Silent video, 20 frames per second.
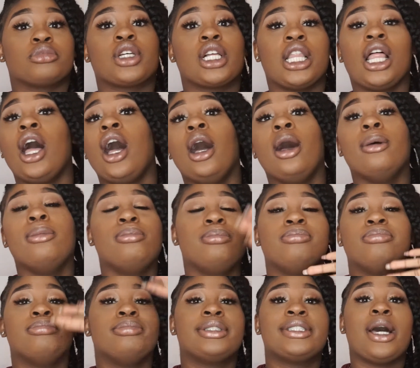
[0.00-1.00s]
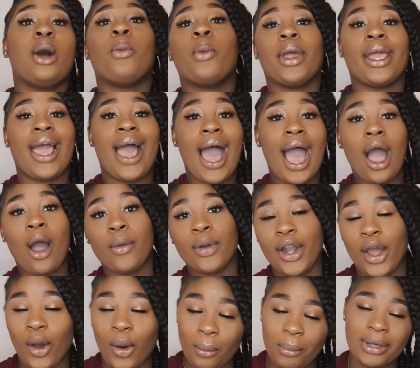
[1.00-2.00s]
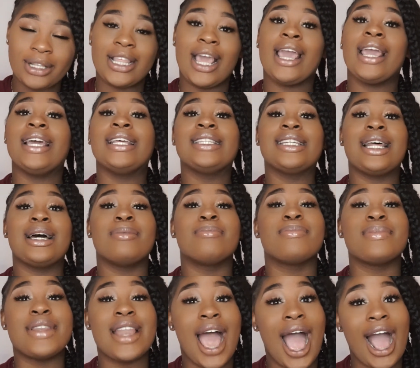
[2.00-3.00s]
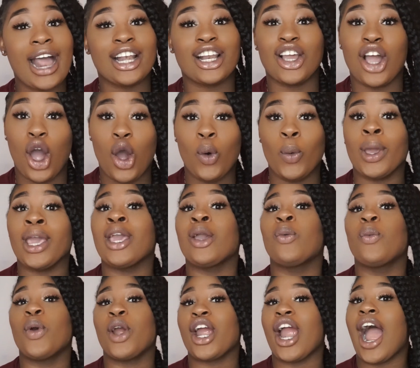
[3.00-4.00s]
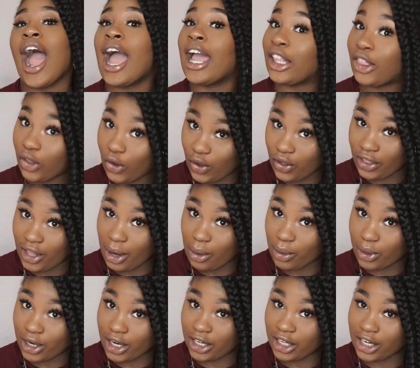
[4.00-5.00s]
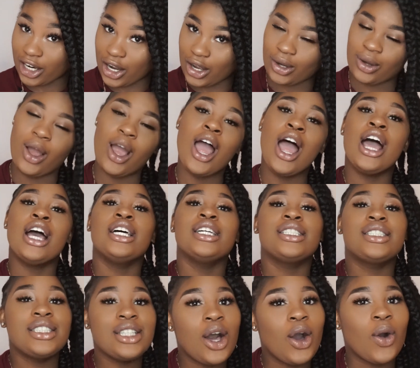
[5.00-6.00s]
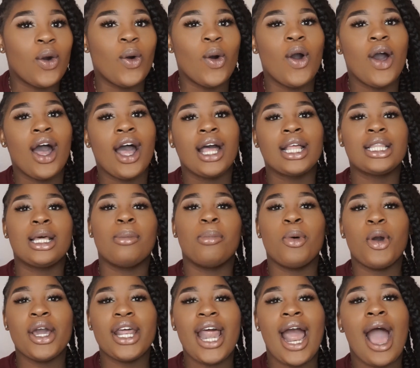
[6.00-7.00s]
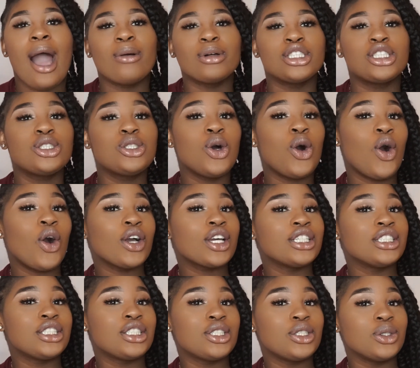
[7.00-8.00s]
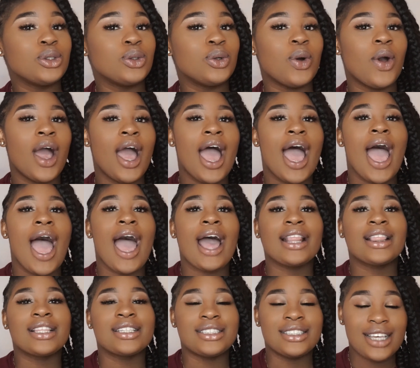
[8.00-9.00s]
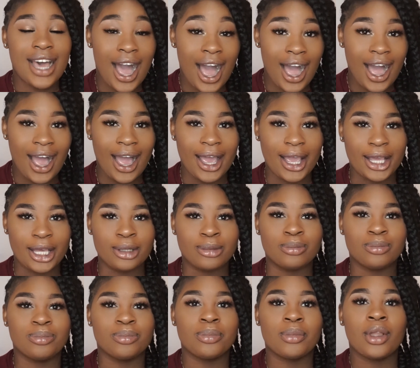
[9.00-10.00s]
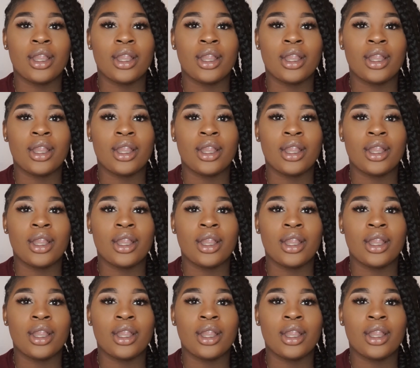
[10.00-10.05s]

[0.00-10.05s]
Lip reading: club somewhere, I don't know, but they ended up not going where I thought they were gonna go. So the boy that I was talking to at the time,